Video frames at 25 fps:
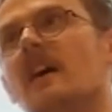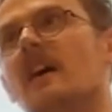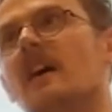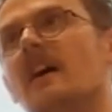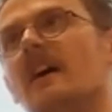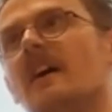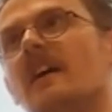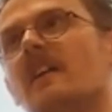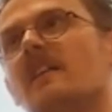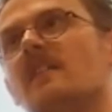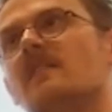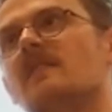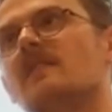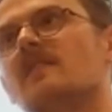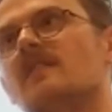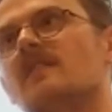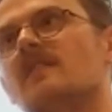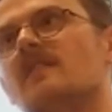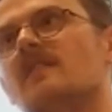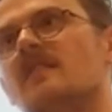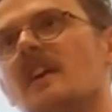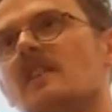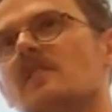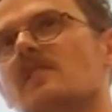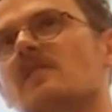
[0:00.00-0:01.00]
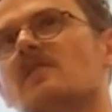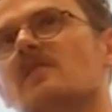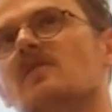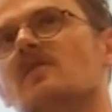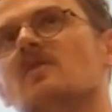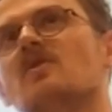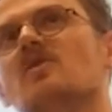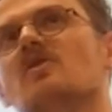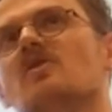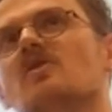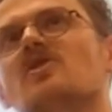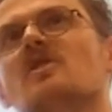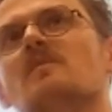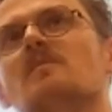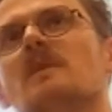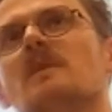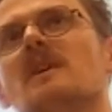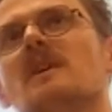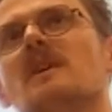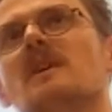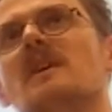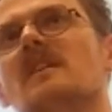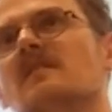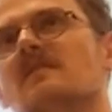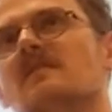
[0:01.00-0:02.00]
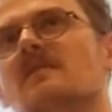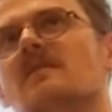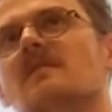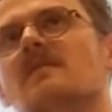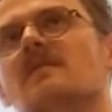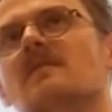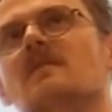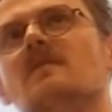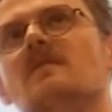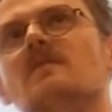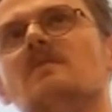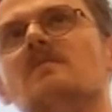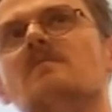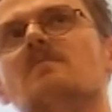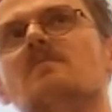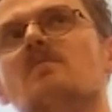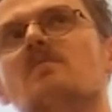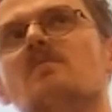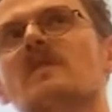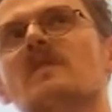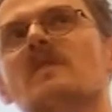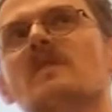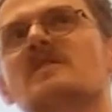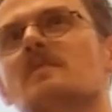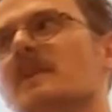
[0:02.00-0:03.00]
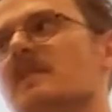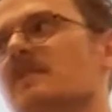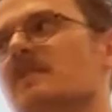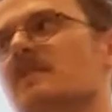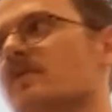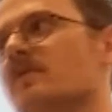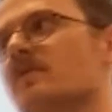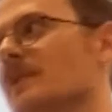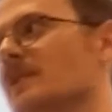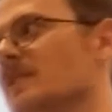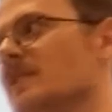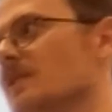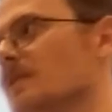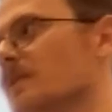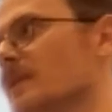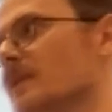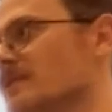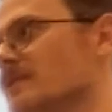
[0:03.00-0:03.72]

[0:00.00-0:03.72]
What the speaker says: I think you should be reasonably familiar